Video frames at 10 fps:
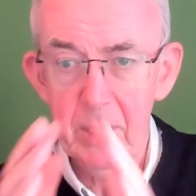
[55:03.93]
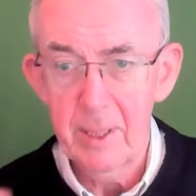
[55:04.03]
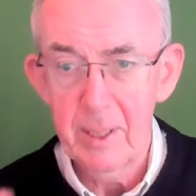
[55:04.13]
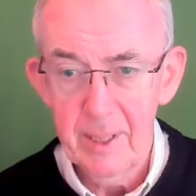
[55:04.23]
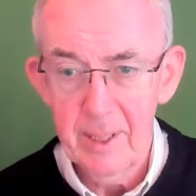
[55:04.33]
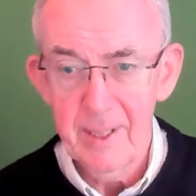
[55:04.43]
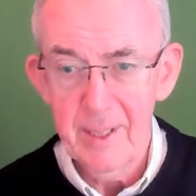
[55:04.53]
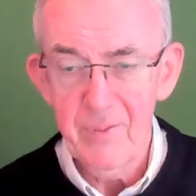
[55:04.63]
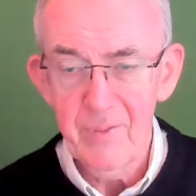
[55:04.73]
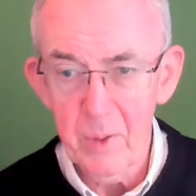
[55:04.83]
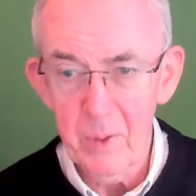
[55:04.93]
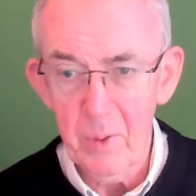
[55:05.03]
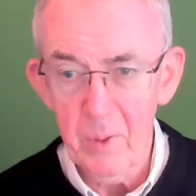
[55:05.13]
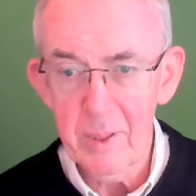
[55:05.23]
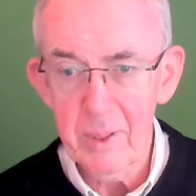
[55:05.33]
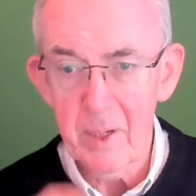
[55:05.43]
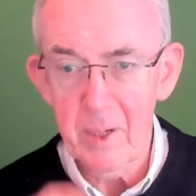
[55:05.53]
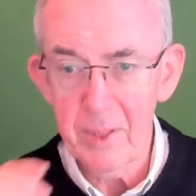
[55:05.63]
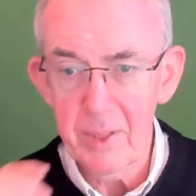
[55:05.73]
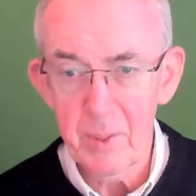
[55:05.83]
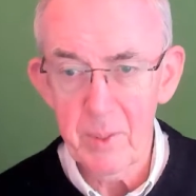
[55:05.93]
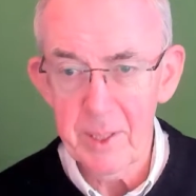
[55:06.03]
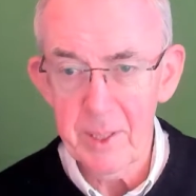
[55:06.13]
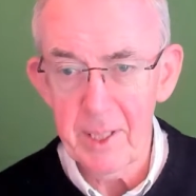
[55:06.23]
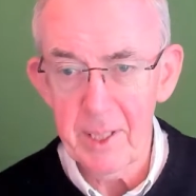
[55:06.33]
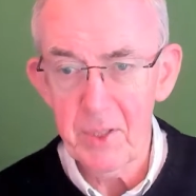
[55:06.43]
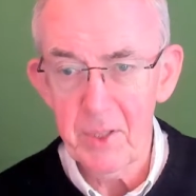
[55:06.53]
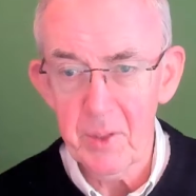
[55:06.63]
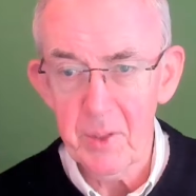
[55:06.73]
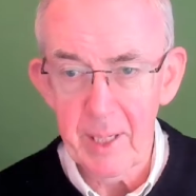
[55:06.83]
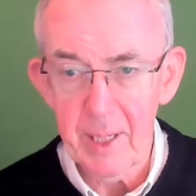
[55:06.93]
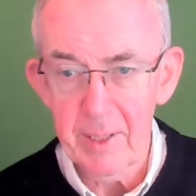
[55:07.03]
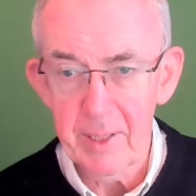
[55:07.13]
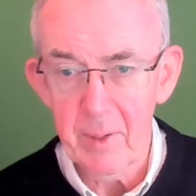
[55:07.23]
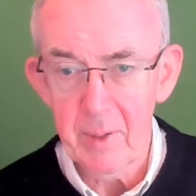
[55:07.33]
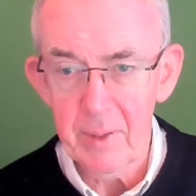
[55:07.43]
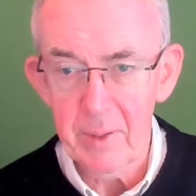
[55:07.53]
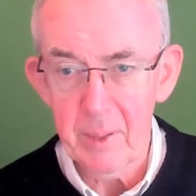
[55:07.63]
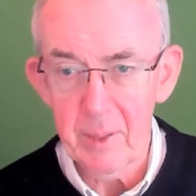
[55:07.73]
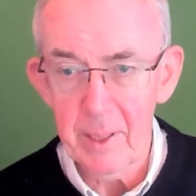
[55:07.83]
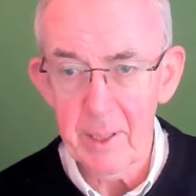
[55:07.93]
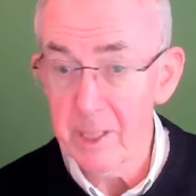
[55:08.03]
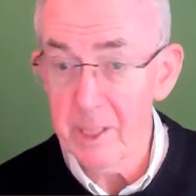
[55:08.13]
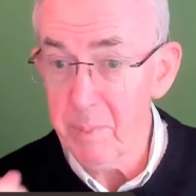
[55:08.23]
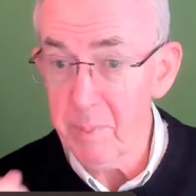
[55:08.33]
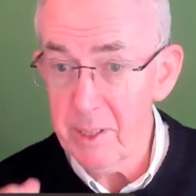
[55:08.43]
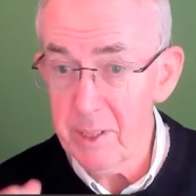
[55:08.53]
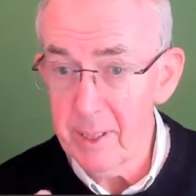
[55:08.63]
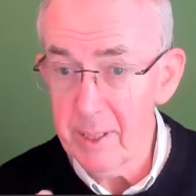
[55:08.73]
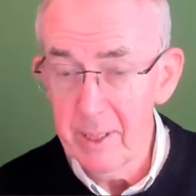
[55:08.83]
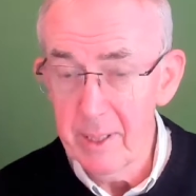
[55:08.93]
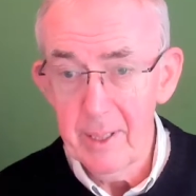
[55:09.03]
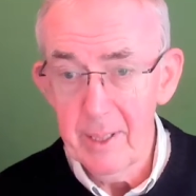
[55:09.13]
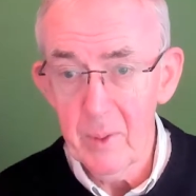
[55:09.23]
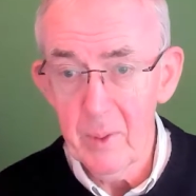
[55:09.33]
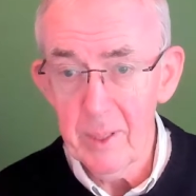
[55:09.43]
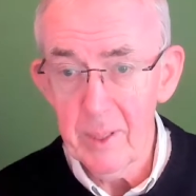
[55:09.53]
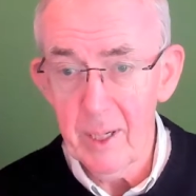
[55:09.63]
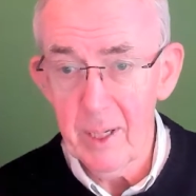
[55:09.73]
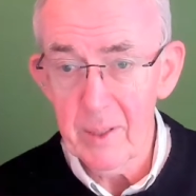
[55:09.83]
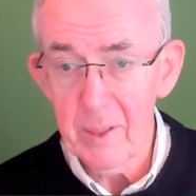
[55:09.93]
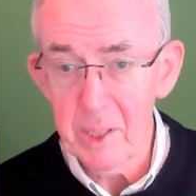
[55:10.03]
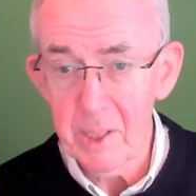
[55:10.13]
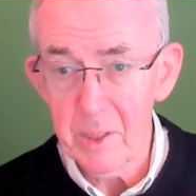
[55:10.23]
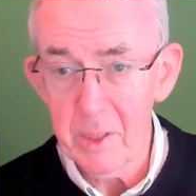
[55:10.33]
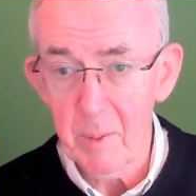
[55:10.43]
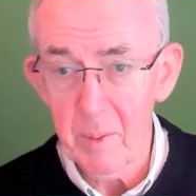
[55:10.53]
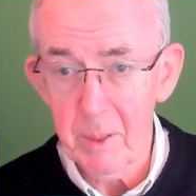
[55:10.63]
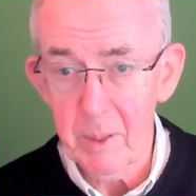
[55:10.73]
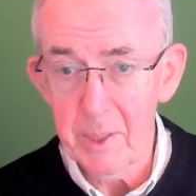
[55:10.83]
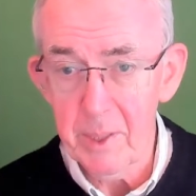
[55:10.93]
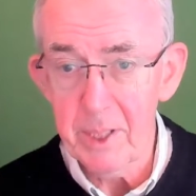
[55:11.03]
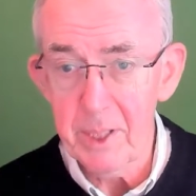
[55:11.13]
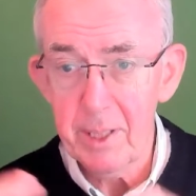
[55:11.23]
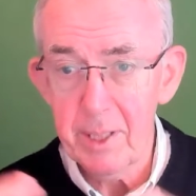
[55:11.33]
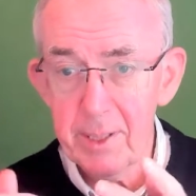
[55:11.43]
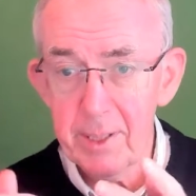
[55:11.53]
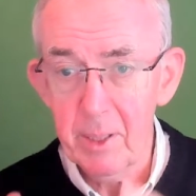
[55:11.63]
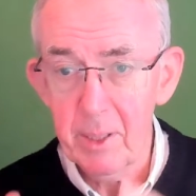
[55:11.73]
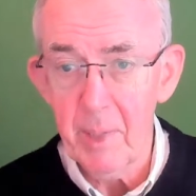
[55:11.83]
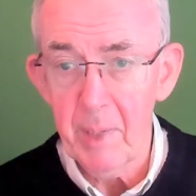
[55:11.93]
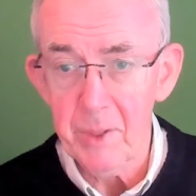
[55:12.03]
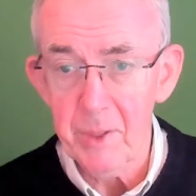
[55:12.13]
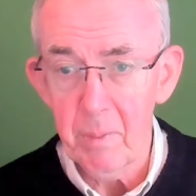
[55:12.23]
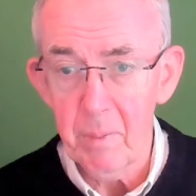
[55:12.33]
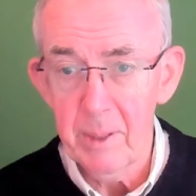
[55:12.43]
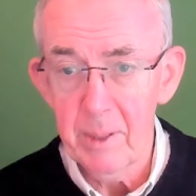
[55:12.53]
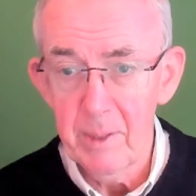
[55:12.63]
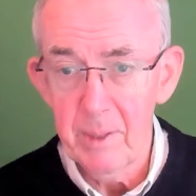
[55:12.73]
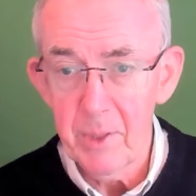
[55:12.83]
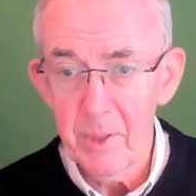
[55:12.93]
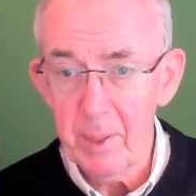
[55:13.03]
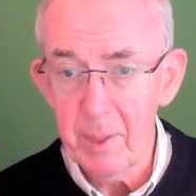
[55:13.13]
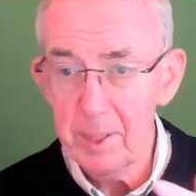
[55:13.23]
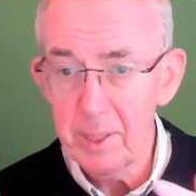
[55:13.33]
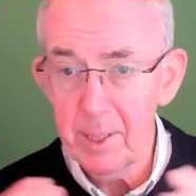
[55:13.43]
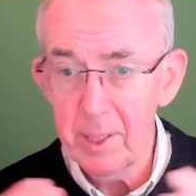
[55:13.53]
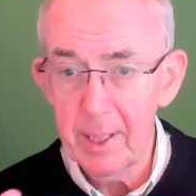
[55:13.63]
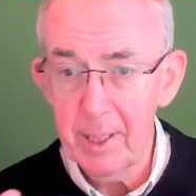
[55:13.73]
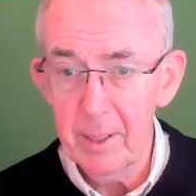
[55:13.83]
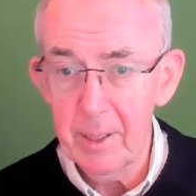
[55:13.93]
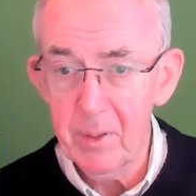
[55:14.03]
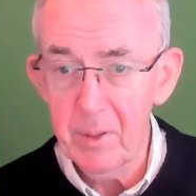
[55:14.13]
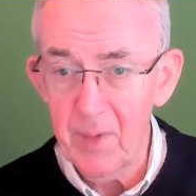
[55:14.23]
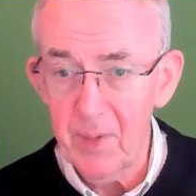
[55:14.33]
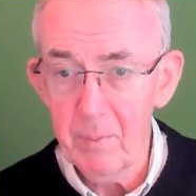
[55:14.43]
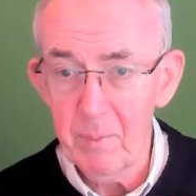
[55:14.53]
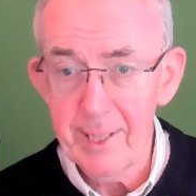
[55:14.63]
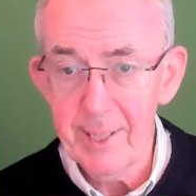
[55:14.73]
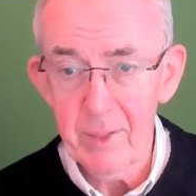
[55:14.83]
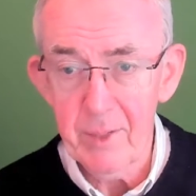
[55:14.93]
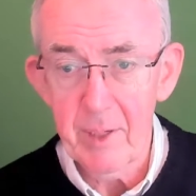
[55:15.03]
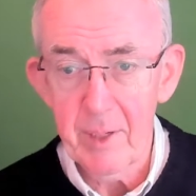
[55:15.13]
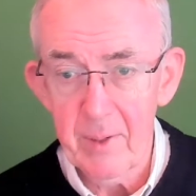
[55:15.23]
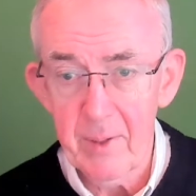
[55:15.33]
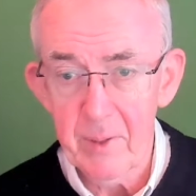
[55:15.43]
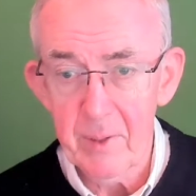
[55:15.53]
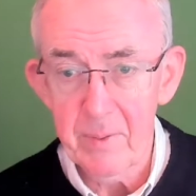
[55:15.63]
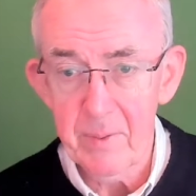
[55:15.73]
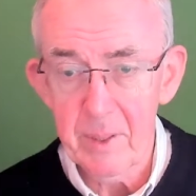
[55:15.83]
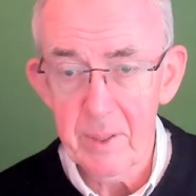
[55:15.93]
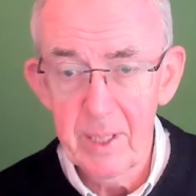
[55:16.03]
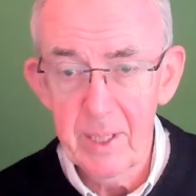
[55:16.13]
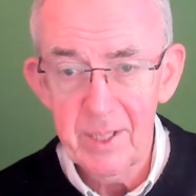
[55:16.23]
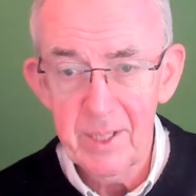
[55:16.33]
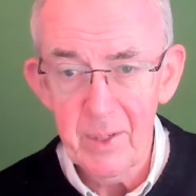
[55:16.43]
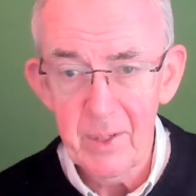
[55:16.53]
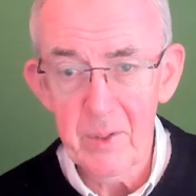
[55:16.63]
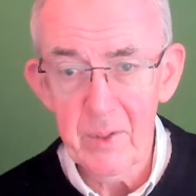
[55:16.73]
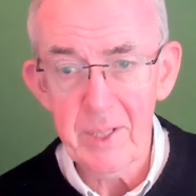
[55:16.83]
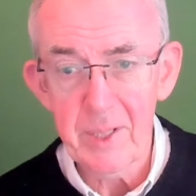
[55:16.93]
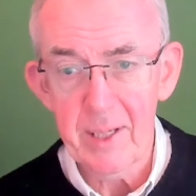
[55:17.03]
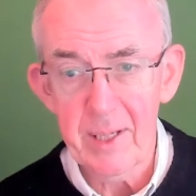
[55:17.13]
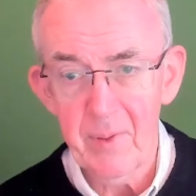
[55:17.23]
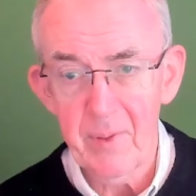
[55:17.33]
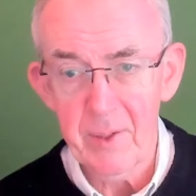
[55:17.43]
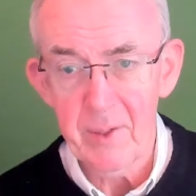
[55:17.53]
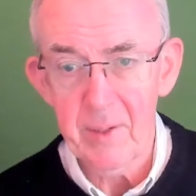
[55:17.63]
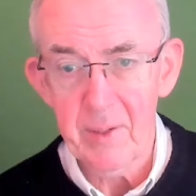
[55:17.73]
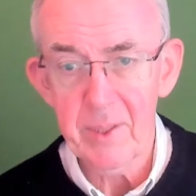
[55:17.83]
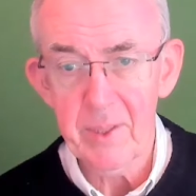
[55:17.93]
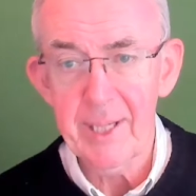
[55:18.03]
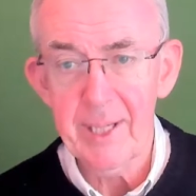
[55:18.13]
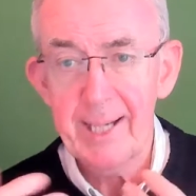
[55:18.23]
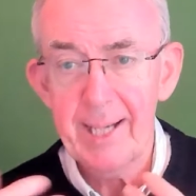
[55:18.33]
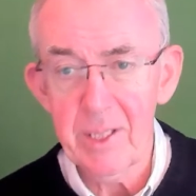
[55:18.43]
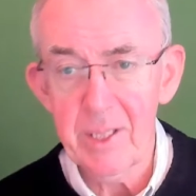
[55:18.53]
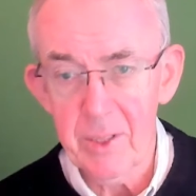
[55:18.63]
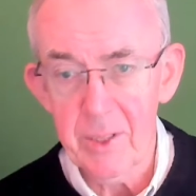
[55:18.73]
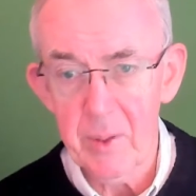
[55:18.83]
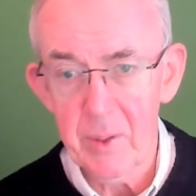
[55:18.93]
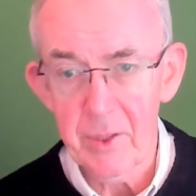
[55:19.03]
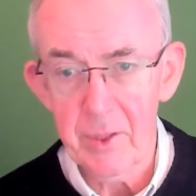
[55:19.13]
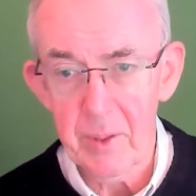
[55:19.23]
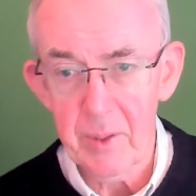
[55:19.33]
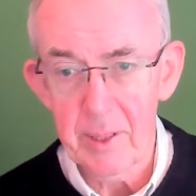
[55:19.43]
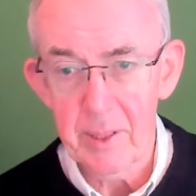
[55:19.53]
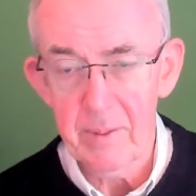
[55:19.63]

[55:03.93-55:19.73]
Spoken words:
foldable, goes into a case. You can carry it around anywhere, especially with Christmas coming up, this is the ideal backdrop to actually take those family gathering photographs. So you can take the photographs against the green screen, yeah,